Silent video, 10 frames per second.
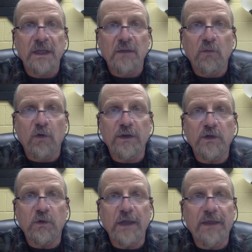More than
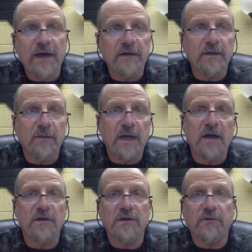20,000
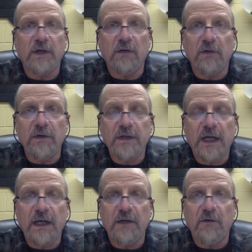miles of railroads
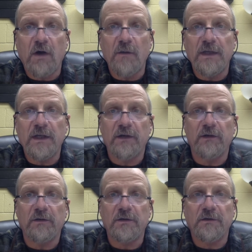carried raw
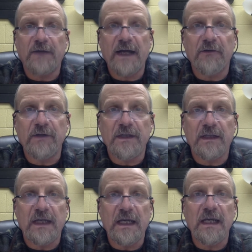materials to factories in
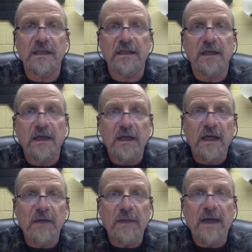the east
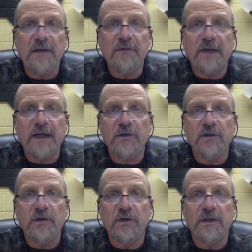and
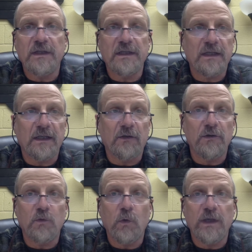manufactured goods and
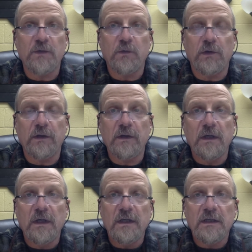settlers westward.
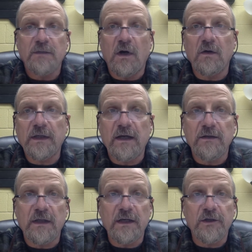Small
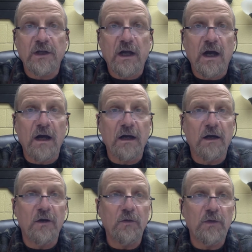towns like
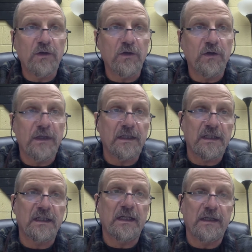Chicago matured into
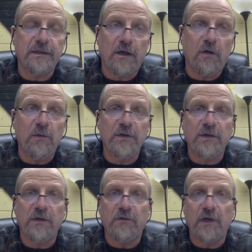cities almost
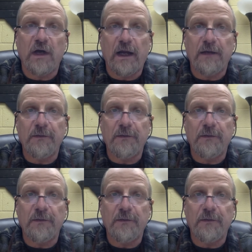overnight.